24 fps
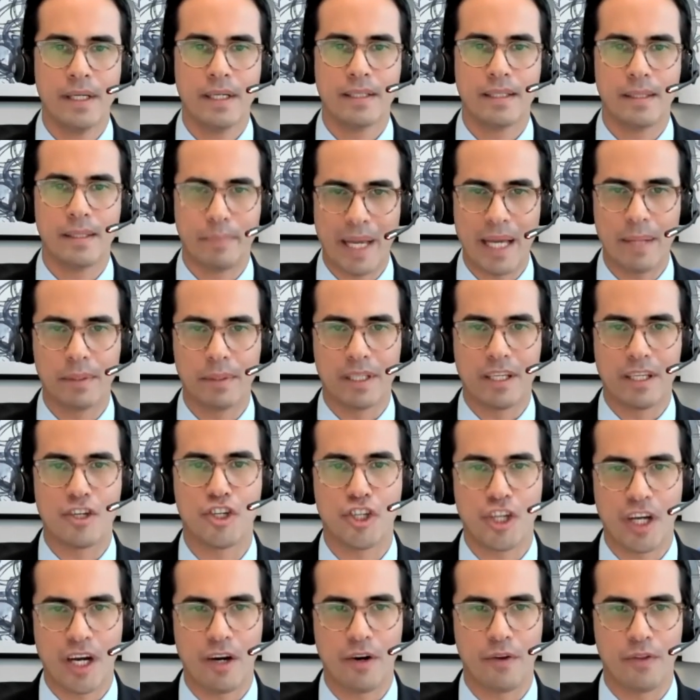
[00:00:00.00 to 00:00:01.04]
to be able to
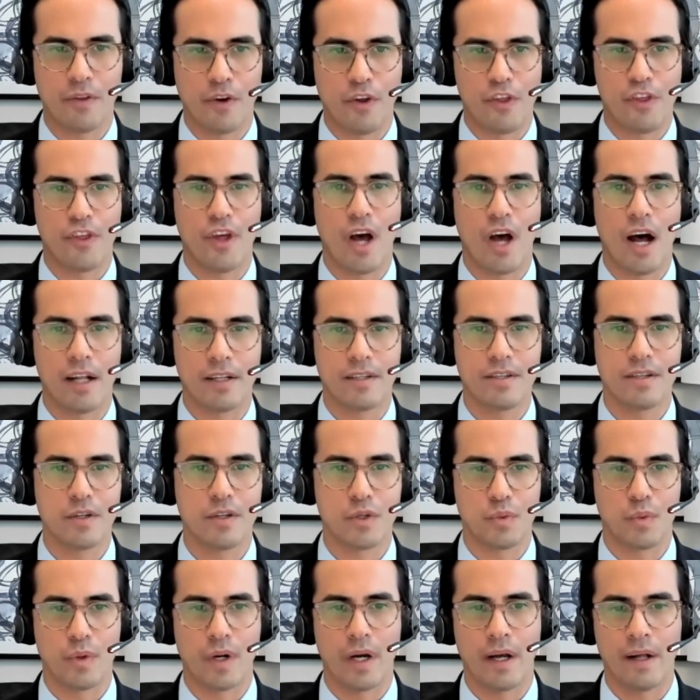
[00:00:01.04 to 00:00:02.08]
share their thoughts
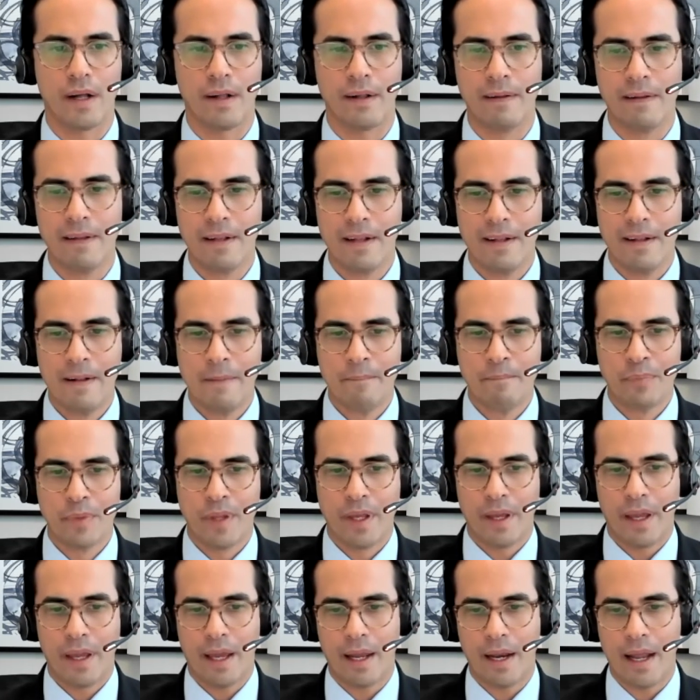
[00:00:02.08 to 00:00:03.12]
as well.
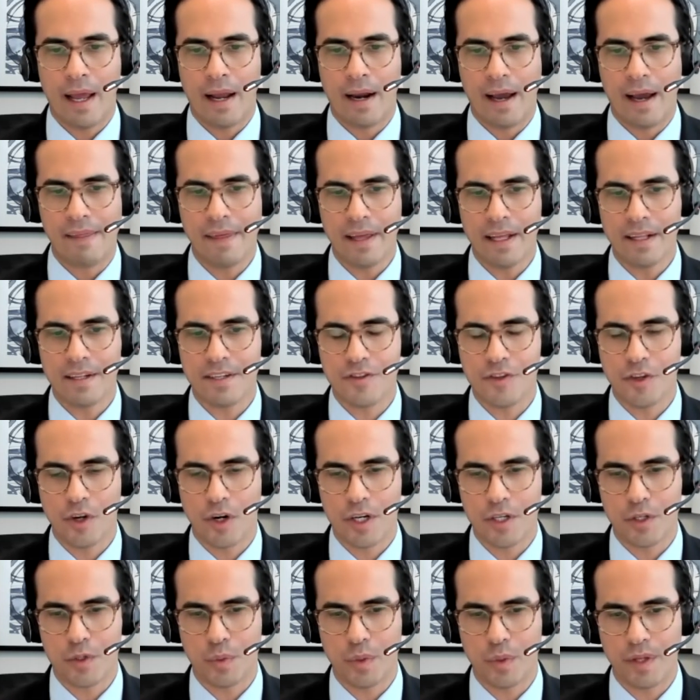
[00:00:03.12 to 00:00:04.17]
And I think it
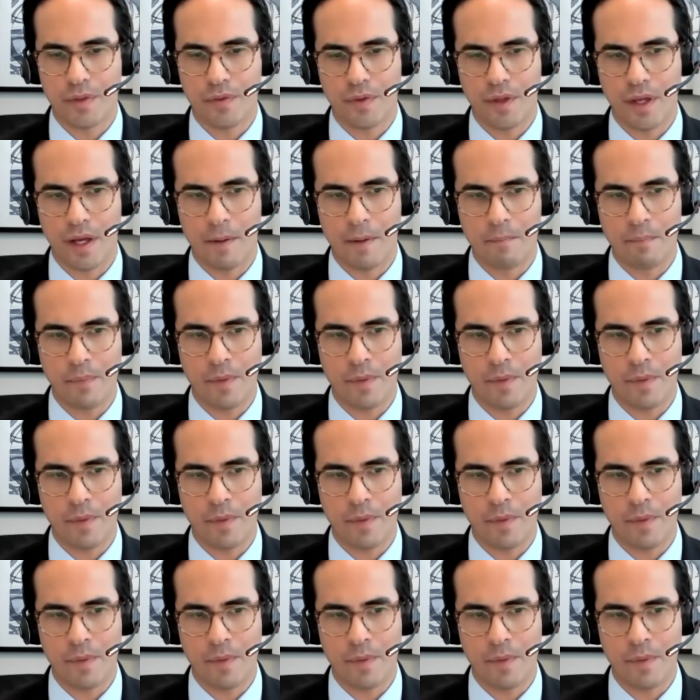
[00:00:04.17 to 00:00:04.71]
starts with, I